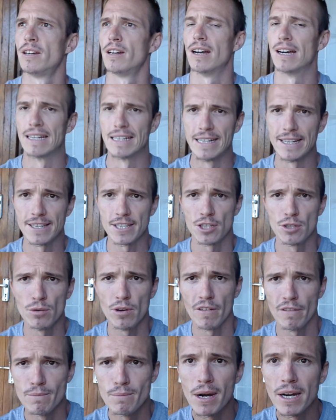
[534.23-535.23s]
Unless you
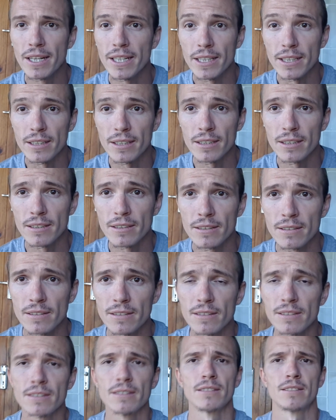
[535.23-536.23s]
have money,
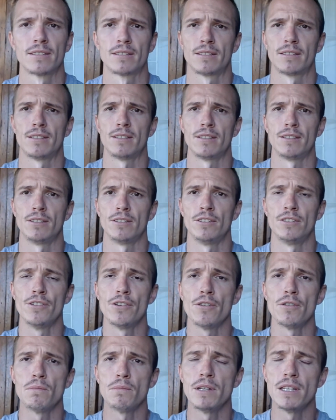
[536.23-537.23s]
you
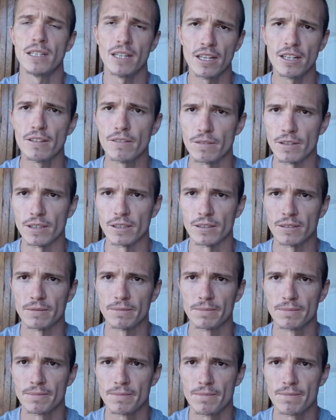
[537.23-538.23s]
don't mean anything.
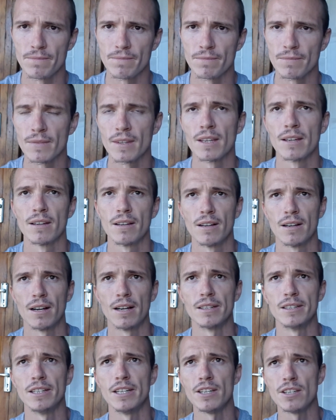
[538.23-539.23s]

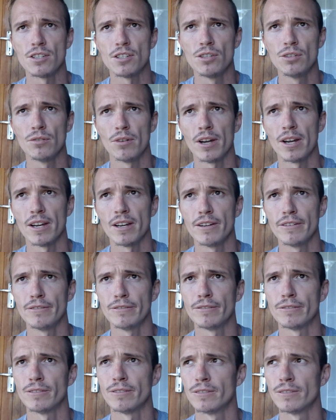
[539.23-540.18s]
Unless you have